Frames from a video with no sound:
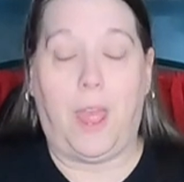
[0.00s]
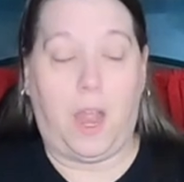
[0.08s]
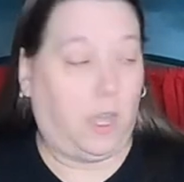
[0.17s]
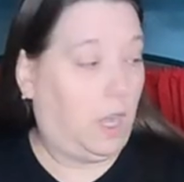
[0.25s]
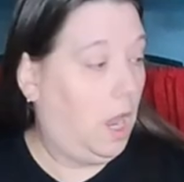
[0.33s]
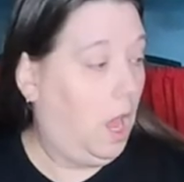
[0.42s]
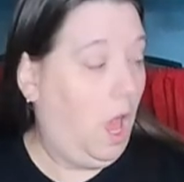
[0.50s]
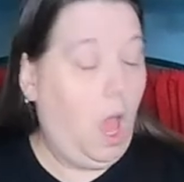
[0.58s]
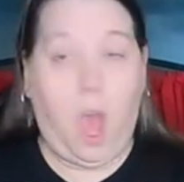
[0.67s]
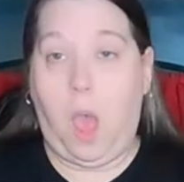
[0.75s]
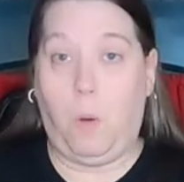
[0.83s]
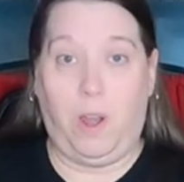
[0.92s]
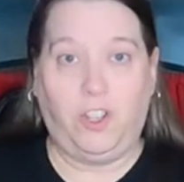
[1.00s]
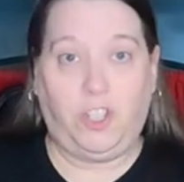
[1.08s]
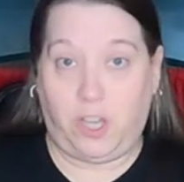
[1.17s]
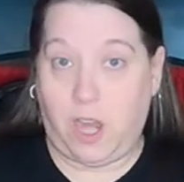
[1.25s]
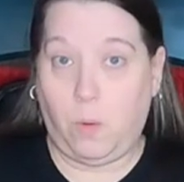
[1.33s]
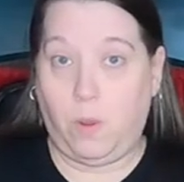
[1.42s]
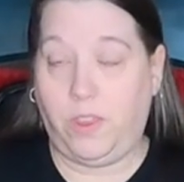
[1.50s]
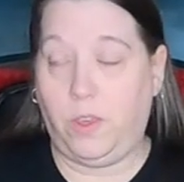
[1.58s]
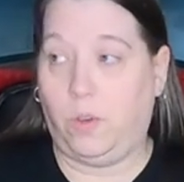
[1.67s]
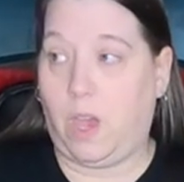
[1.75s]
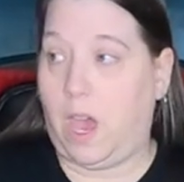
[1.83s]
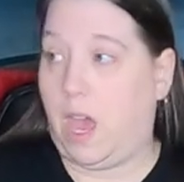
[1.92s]
and I want to share with
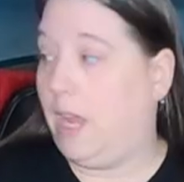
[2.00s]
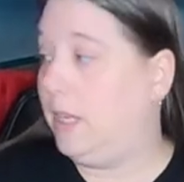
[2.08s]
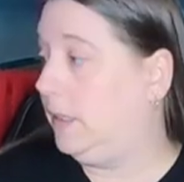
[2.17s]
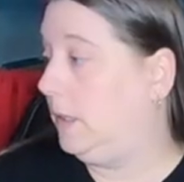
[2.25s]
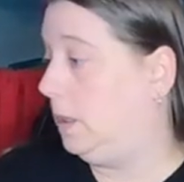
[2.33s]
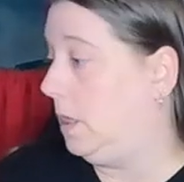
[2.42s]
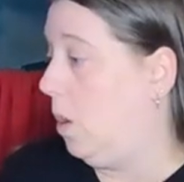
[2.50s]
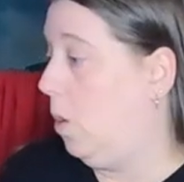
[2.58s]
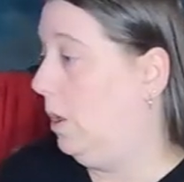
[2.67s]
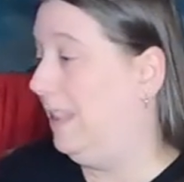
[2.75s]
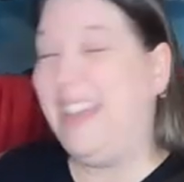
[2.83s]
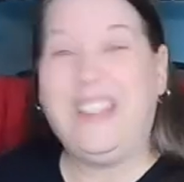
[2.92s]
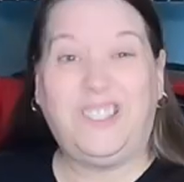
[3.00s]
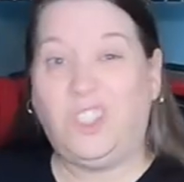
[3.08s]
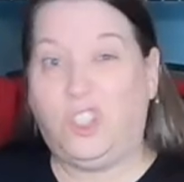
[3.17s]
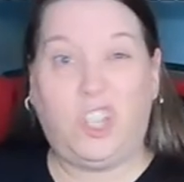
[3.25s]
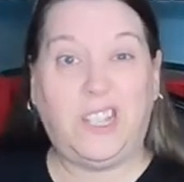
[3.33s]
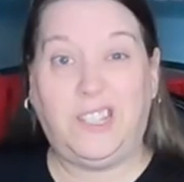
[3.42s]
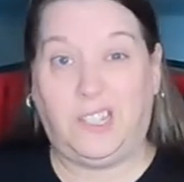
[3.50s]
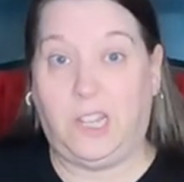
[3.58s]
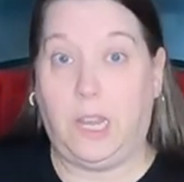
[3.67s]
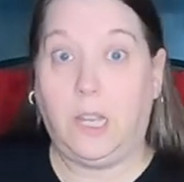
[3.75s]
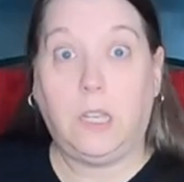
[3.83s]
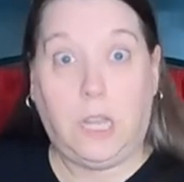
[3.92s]
you guys. So let's just
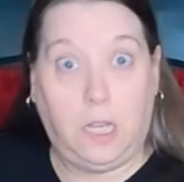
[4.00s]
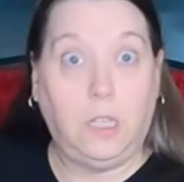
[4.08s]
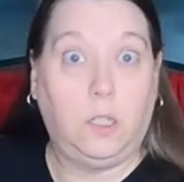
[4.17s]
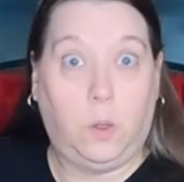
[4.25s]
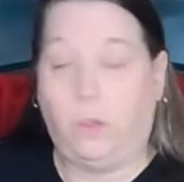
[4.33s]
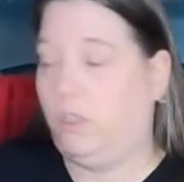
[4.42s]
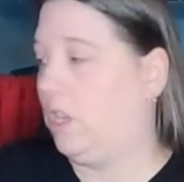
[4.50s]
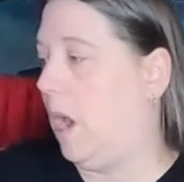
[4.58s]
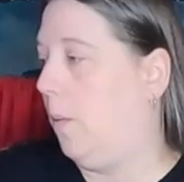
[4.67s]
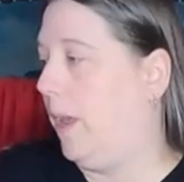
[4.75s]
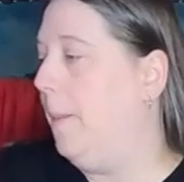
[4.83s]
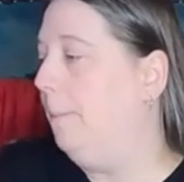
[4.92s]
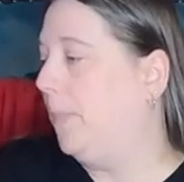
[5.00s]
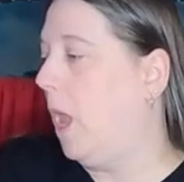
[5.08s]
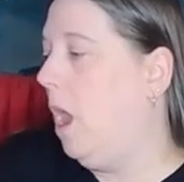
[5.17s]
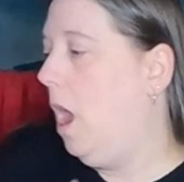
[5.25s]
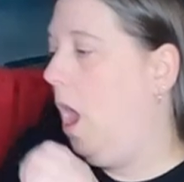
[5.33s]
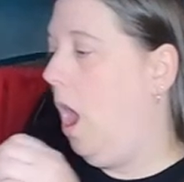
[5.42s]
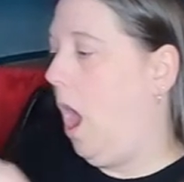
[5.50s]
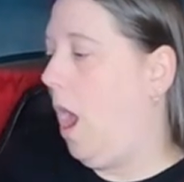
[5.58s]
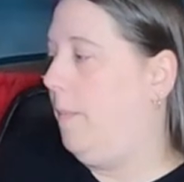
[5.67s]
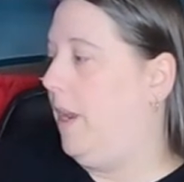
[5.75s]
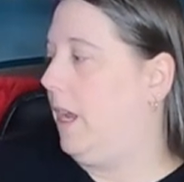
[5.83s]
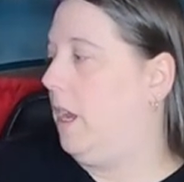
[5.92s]
get into it, shall we?
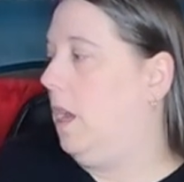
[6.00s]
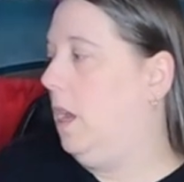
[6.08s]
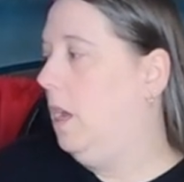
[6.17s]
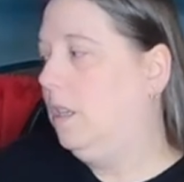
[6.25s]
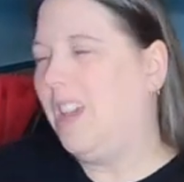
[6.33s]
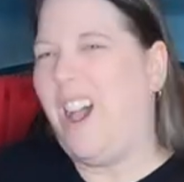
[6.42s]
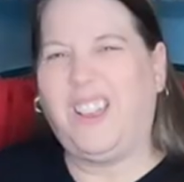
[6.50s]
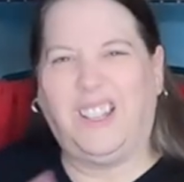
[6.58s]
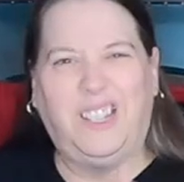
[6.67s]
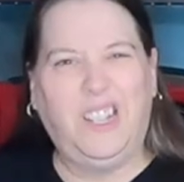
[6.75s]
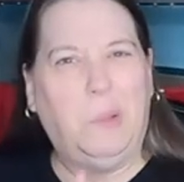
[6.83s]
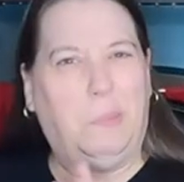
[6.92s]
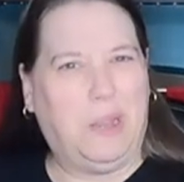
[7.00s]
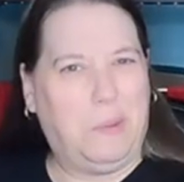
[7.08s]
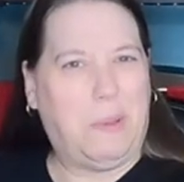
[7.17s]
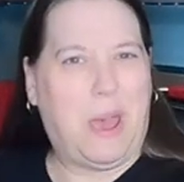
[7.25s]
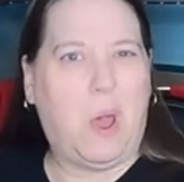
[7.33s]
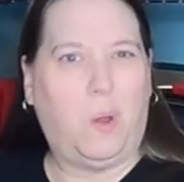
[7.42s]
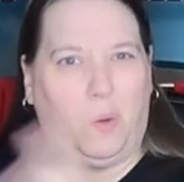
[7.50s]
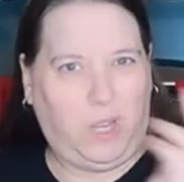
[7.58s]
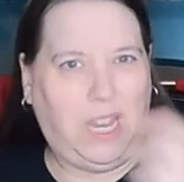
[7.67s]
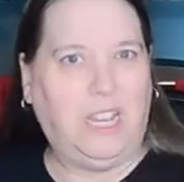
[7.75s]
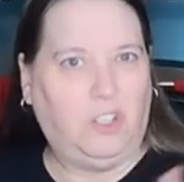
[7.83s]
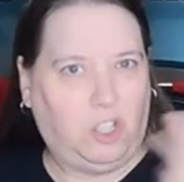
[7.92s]
I'm going to talk a little bit about
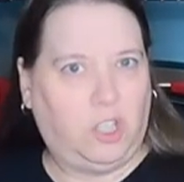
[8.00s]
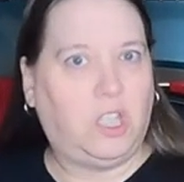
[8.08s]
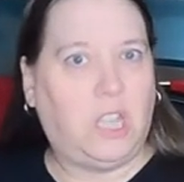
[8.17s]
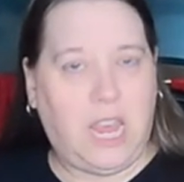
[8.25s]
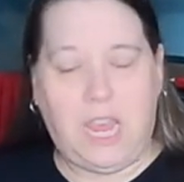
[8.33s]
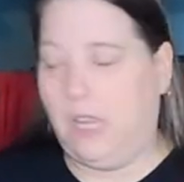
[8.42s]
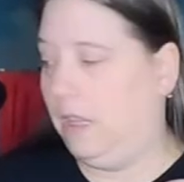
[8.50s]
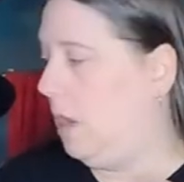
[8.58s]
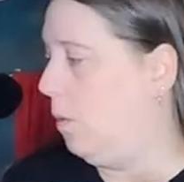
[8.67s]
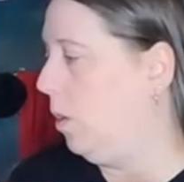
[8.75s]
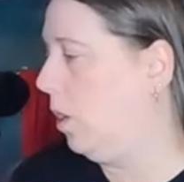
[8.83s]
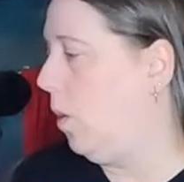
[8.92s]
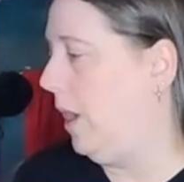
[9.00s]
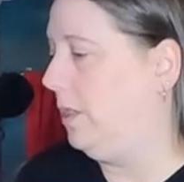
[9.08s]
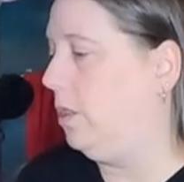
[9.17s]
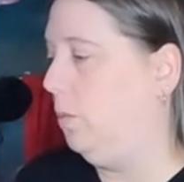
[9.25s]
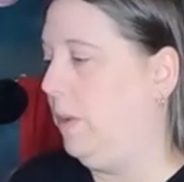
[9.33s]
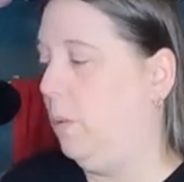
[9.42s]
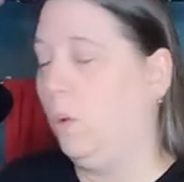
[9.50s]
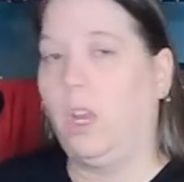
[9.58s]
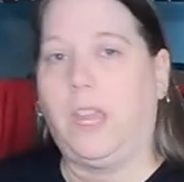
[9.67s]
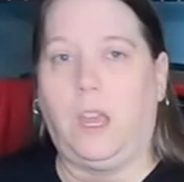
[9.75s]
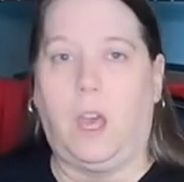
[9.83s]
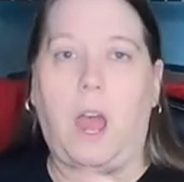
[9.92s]
each thing that we're going to be
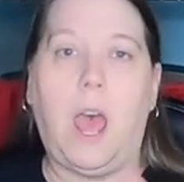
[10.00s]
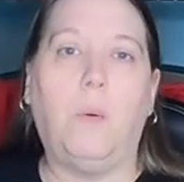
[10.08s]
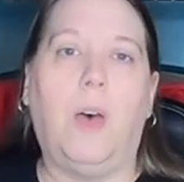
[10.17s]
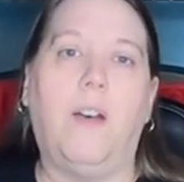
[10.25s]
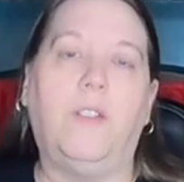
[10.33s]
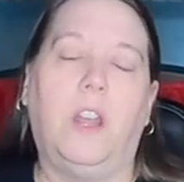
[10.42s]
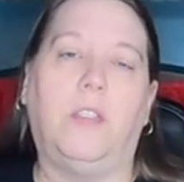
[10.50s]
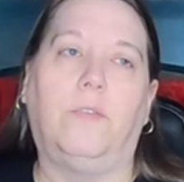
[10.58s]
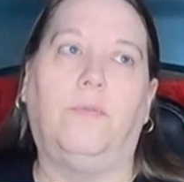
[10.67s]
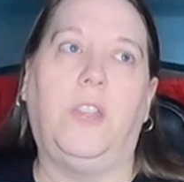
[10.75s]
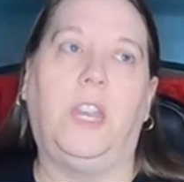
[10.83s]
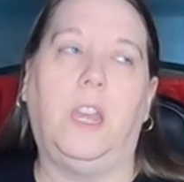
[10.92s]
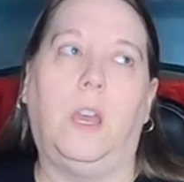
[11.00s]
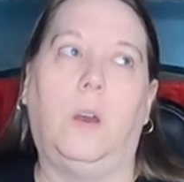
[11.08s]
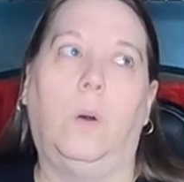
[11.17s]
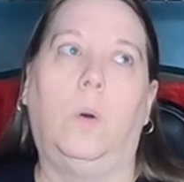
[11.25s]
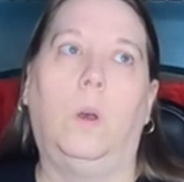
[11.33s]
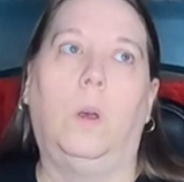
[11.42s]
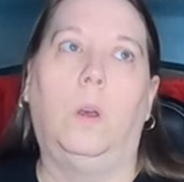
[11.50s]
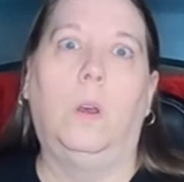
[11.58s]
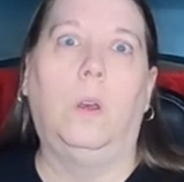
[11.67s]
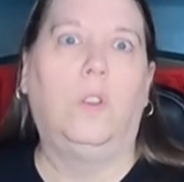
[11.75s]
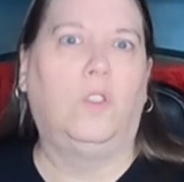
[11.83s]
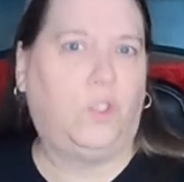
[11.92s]
working on. I will have another video
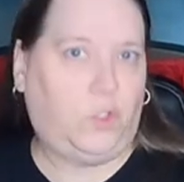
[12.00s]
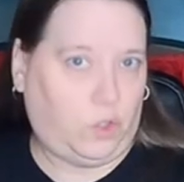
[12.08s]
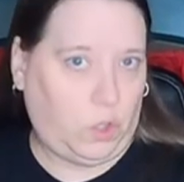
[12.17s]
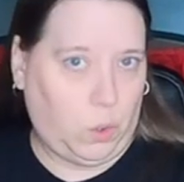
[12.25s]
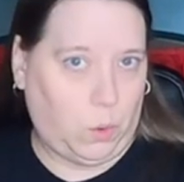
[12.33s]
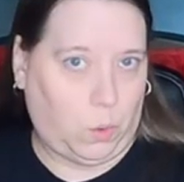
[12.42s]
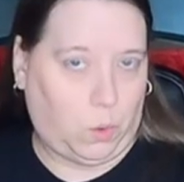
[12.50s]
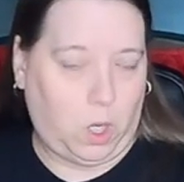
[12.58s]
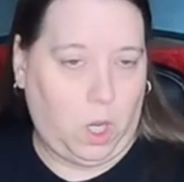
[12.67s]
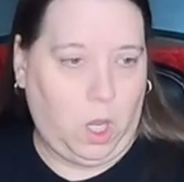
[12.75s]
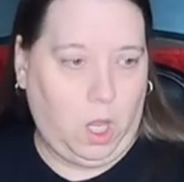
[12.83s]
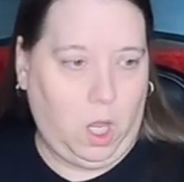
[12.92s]
soon